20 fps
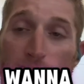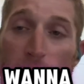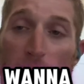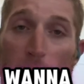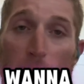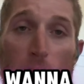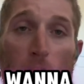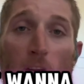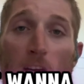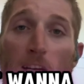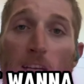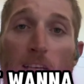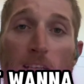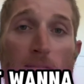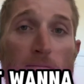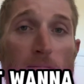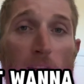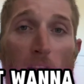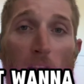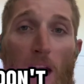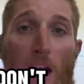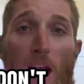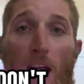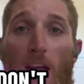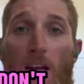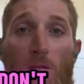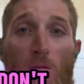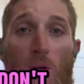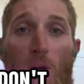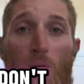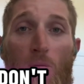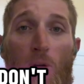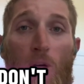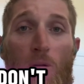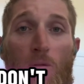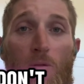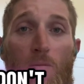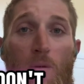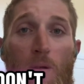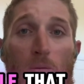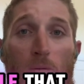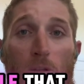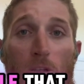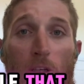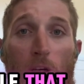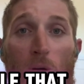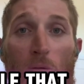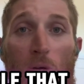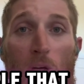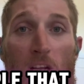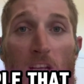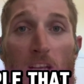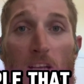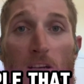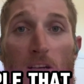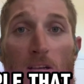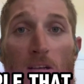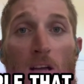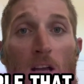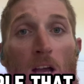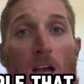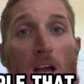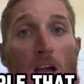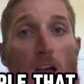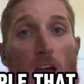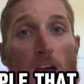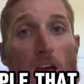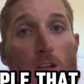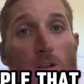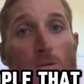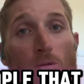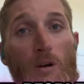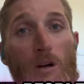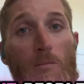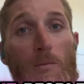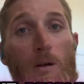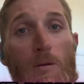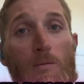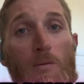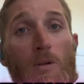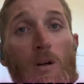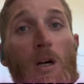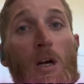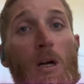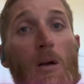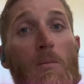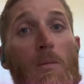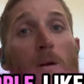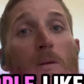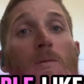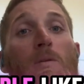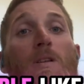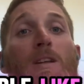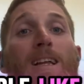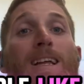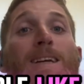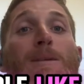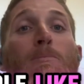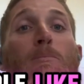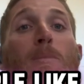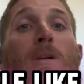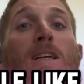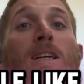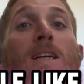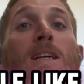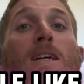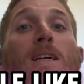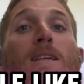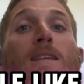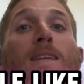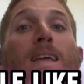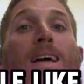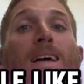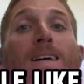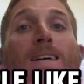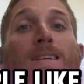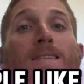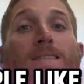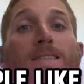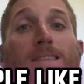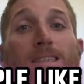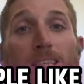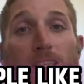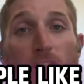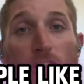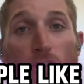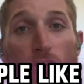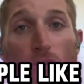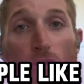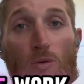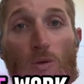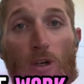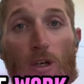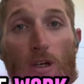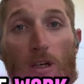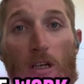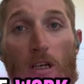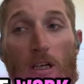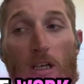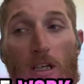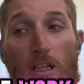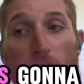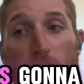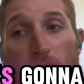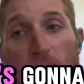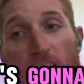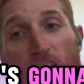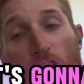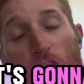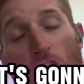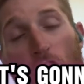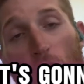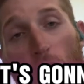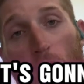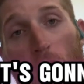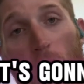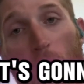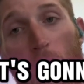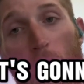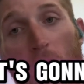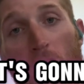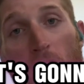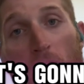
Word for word: it, sorry. I don't want to work with people that don't want to hear it. I only want people people like me that's gonna do the work, it's gonna show up,